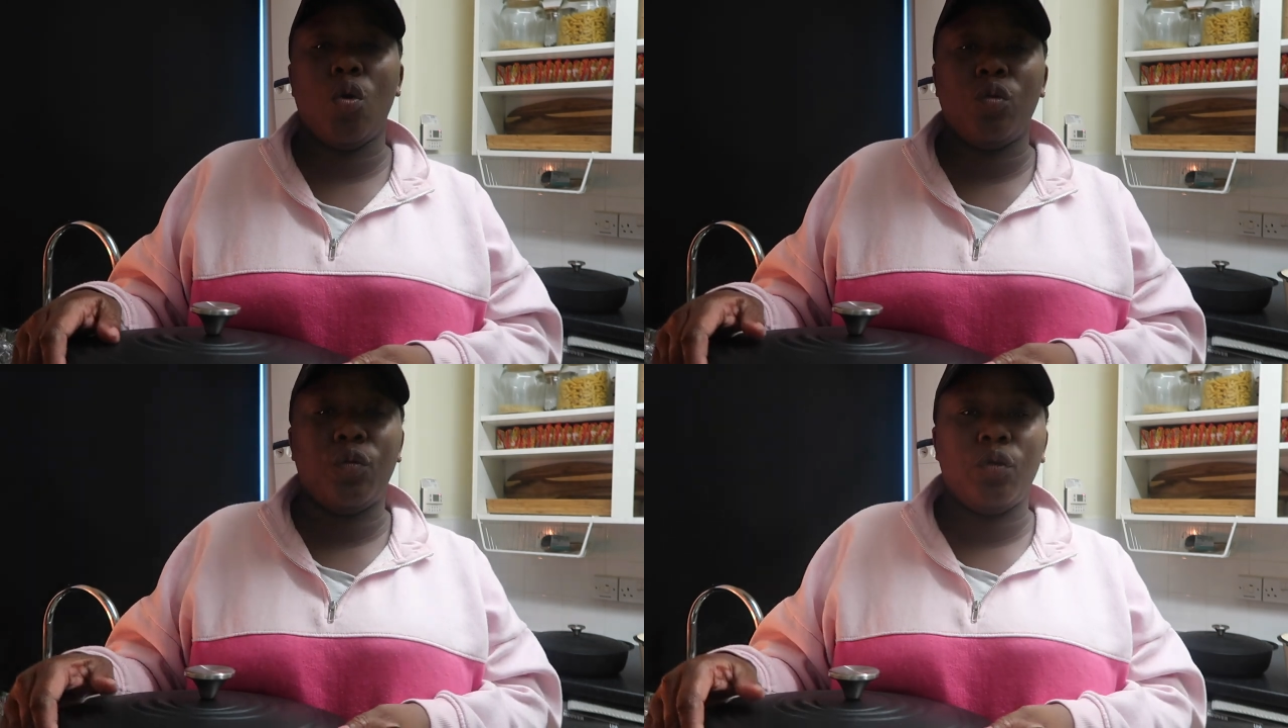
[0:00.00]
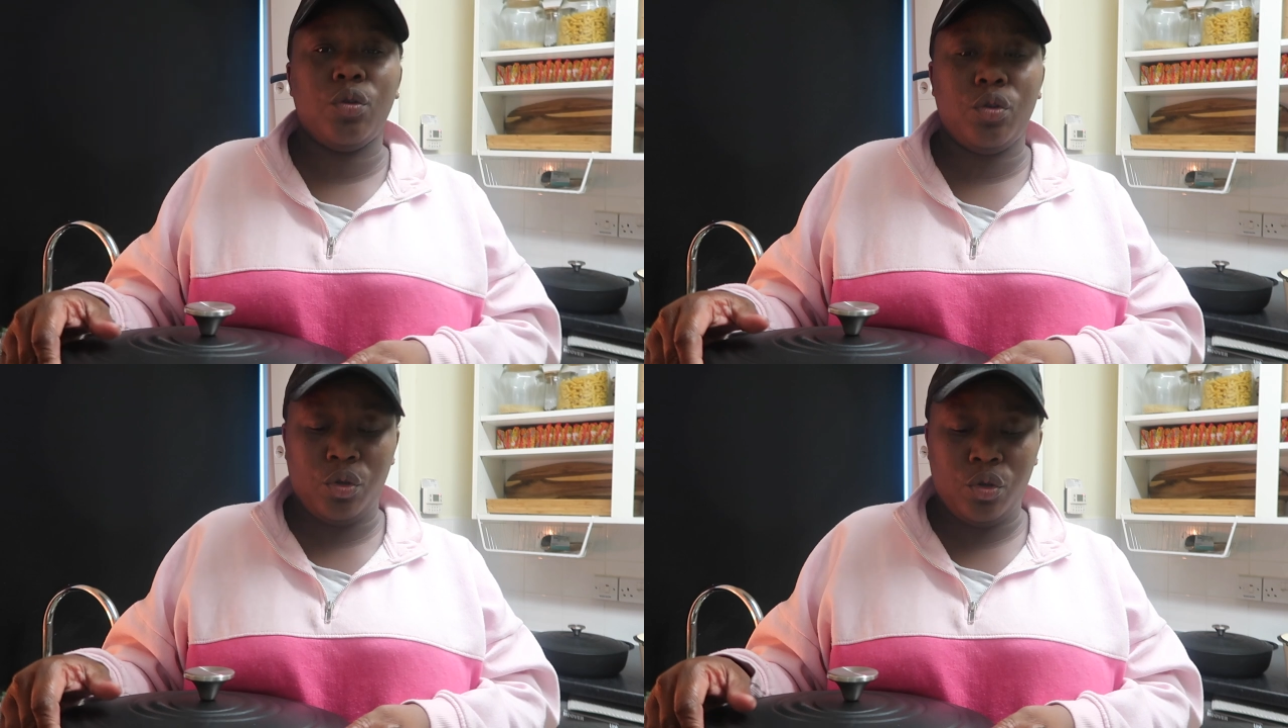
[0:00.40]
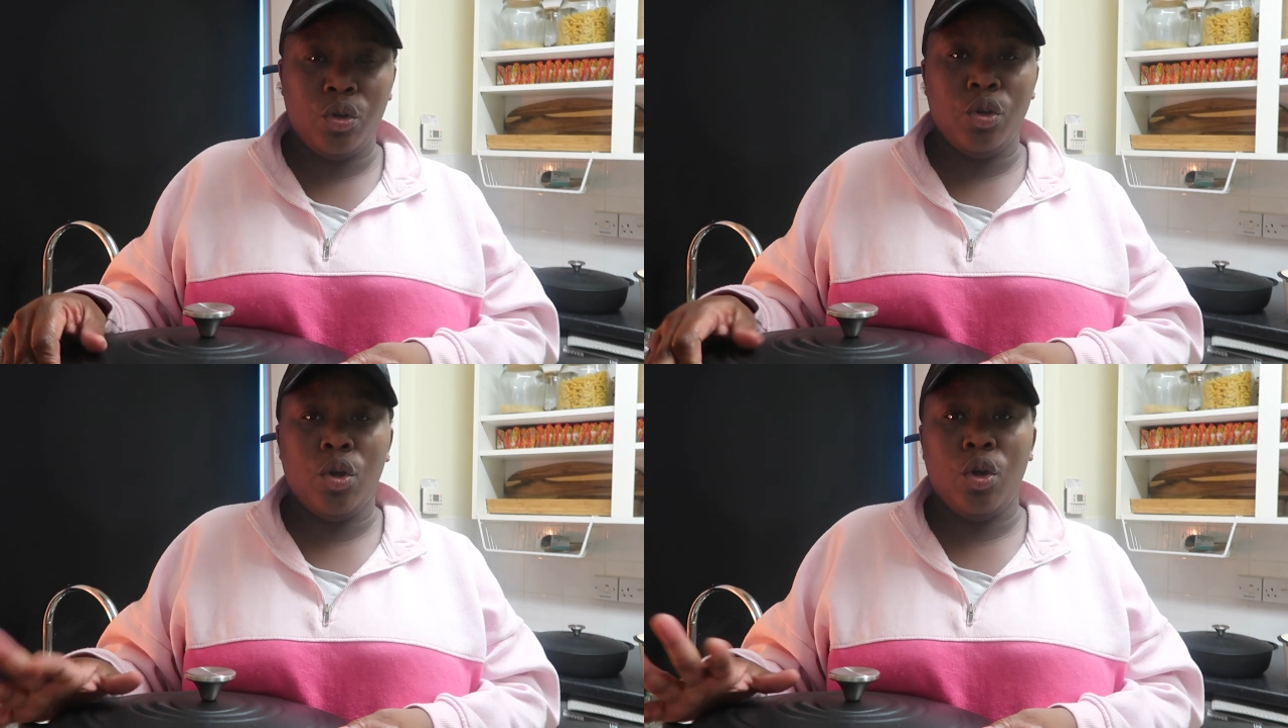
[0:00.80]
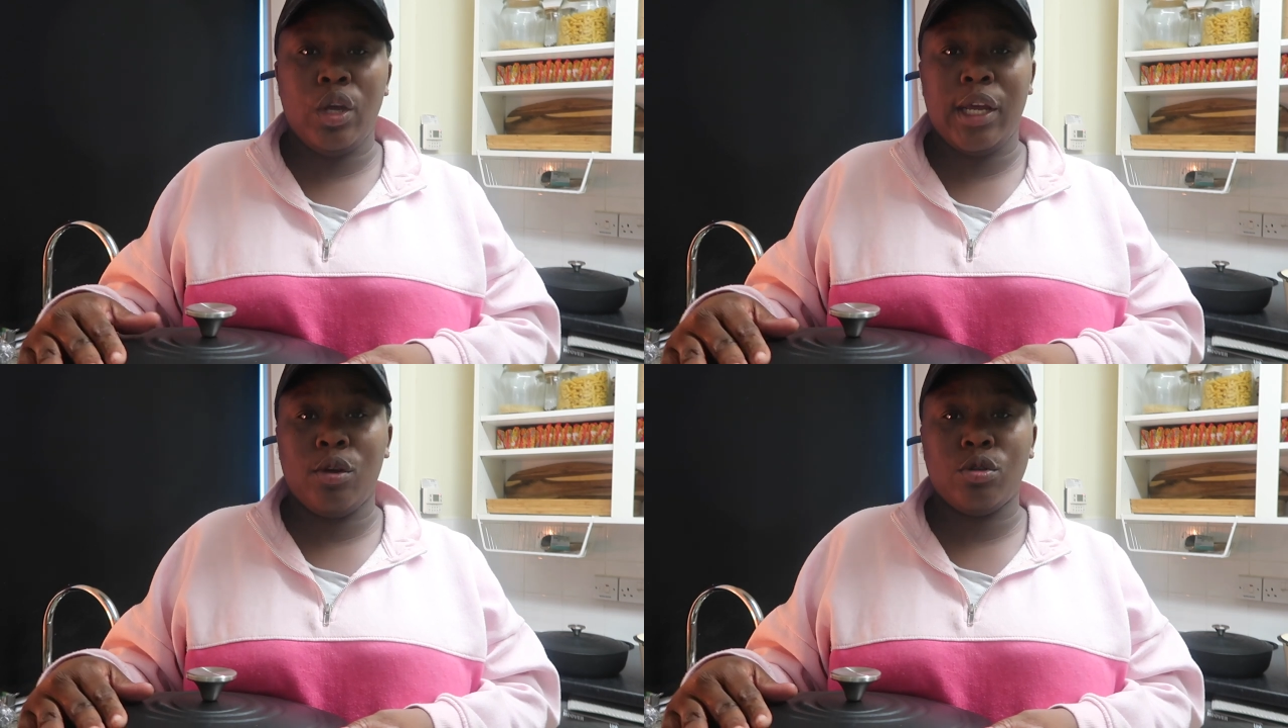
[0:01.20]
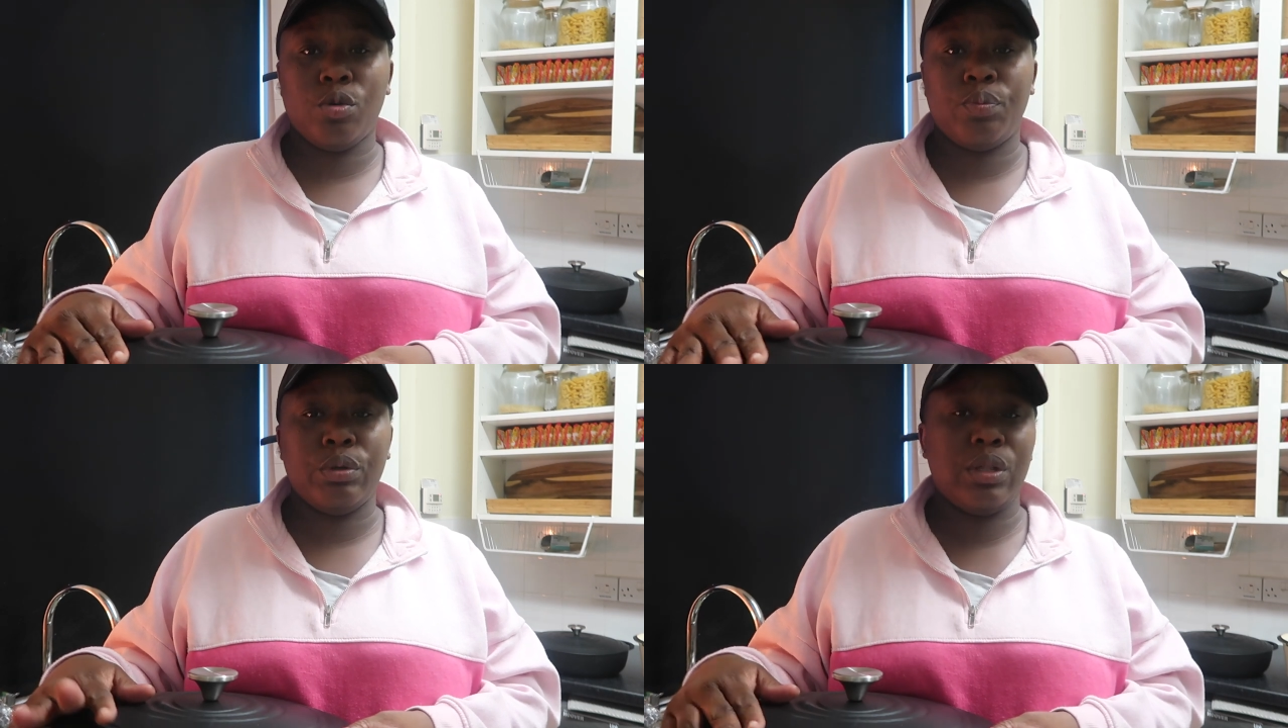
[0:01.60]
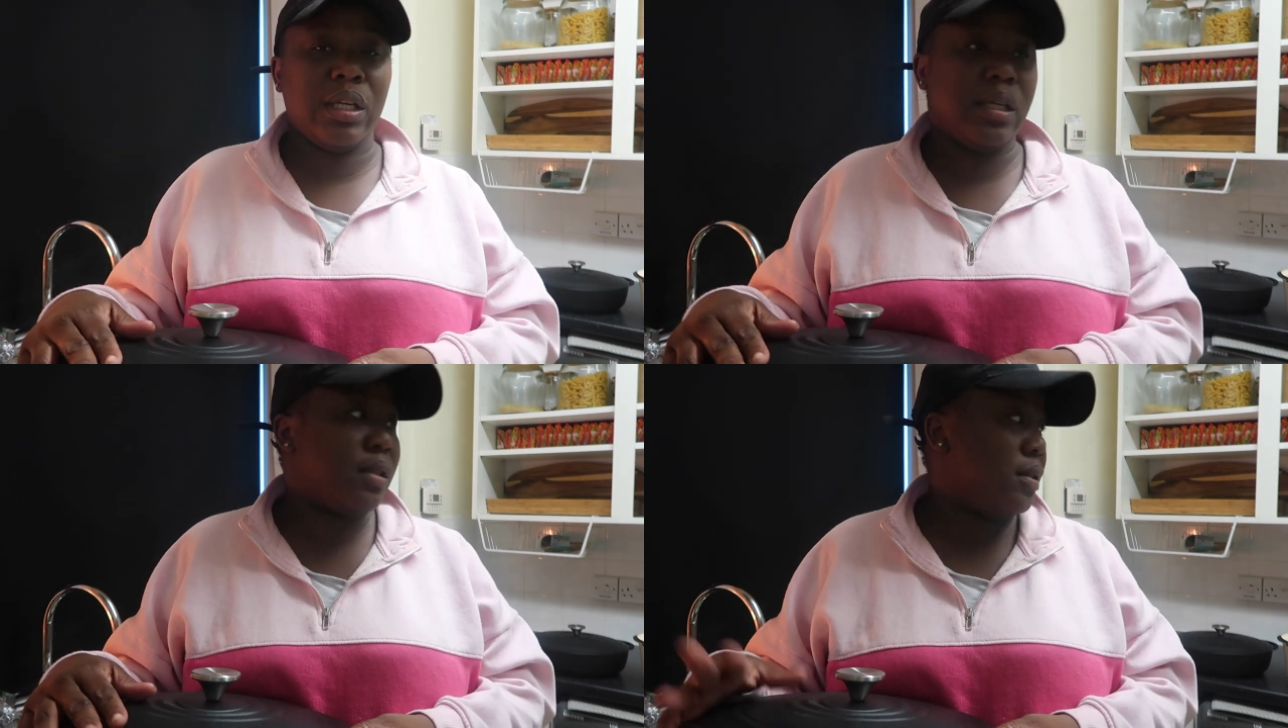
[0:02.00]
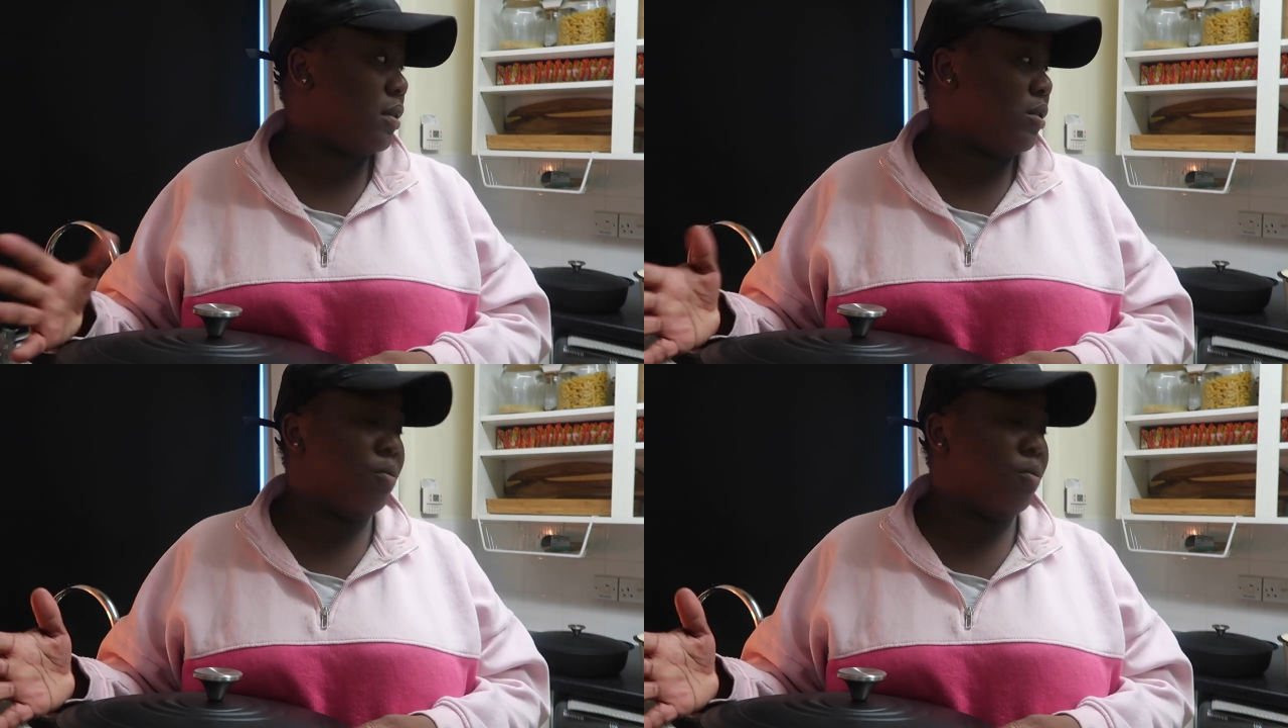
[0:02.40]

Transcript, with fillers: oven you can also put this